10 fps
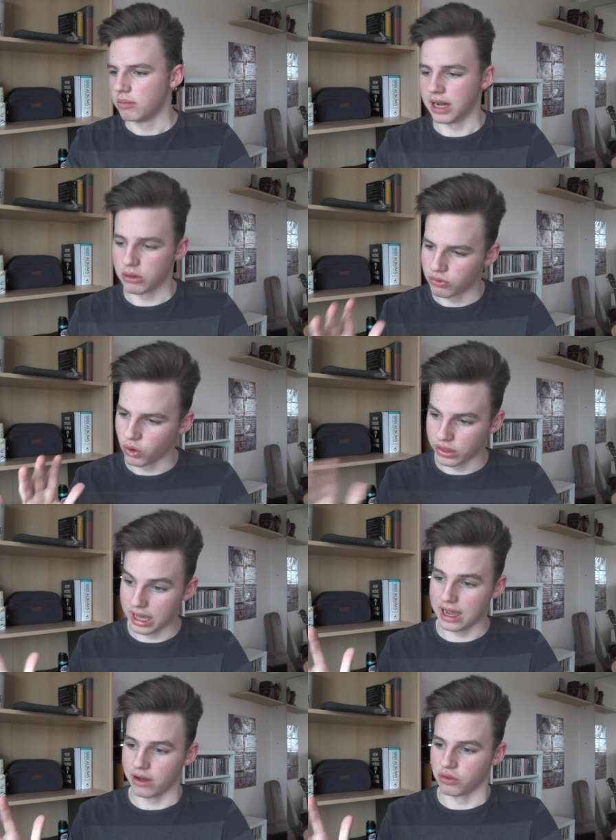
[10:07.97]
But now that we've got
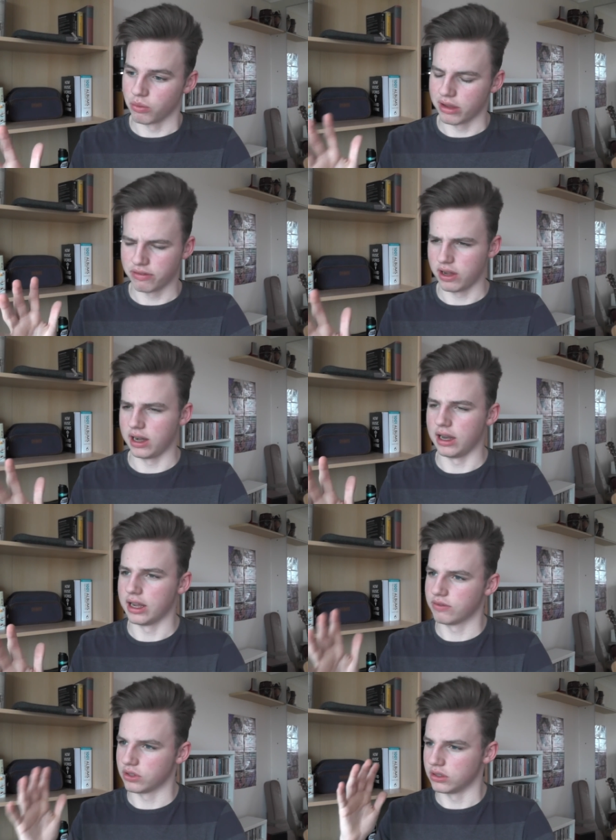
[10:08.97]
that out of the way,
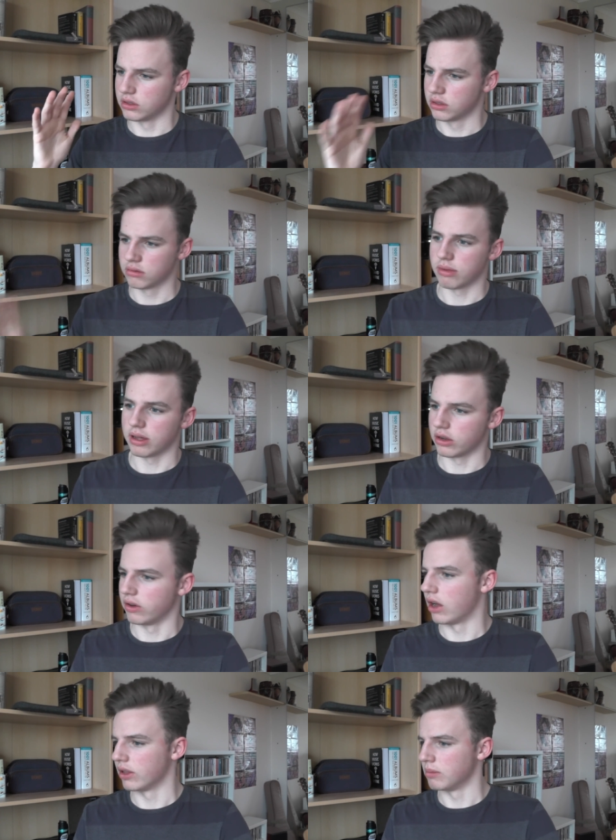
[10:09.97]
finally, after, I don't
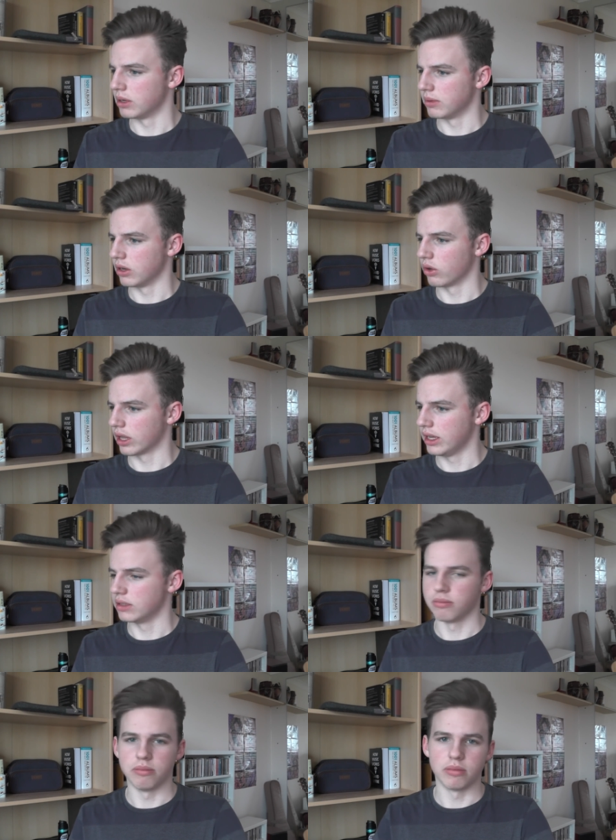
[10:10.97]
know how long that is,